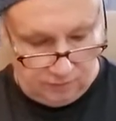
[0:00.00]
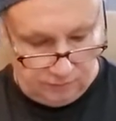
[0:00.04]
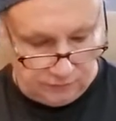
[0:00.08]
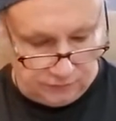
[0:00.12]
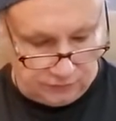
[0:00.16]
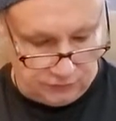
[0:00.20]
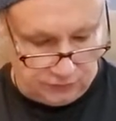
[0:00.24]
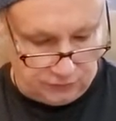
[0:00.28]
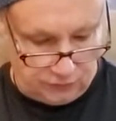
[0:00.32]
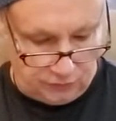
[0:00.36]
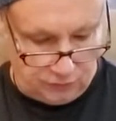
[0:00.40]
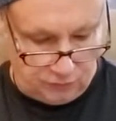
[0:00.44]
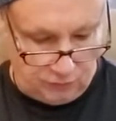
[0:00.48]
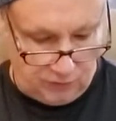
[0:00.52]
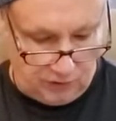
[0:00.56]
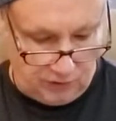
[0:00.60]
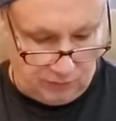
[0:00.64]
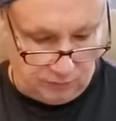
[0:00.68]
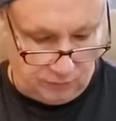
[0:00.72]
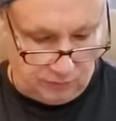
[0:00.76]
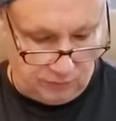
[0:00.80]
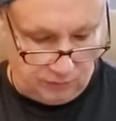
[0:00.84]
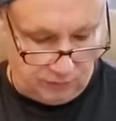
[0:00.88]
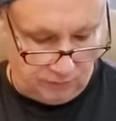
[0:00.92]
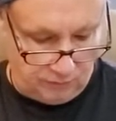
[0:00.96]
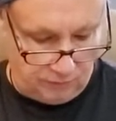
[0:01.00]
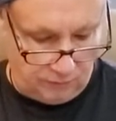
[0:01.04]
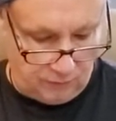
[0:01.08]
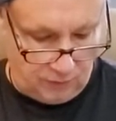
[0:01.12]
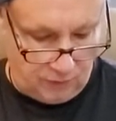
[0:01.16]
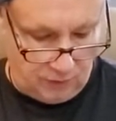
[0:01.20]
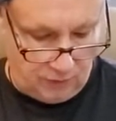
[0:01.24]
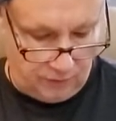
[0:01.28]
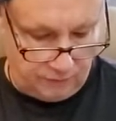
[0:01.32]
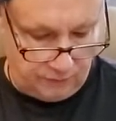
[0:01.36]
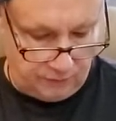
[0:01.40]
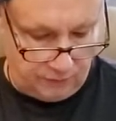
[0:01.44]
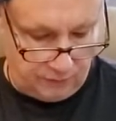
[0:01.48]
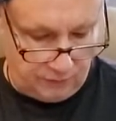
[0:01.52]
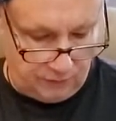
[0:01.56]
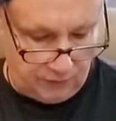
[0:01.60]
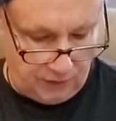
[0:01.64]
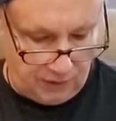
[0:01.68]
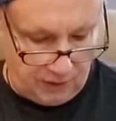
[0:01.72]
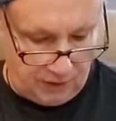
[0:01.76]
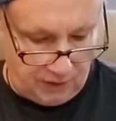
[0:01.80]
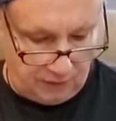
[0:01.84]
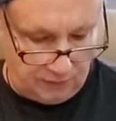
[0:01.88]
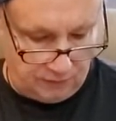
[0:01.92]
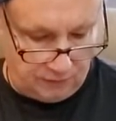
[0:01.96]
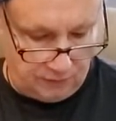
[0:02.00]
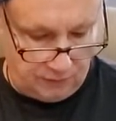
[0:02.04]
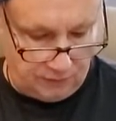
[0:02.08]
So you may be involved in that.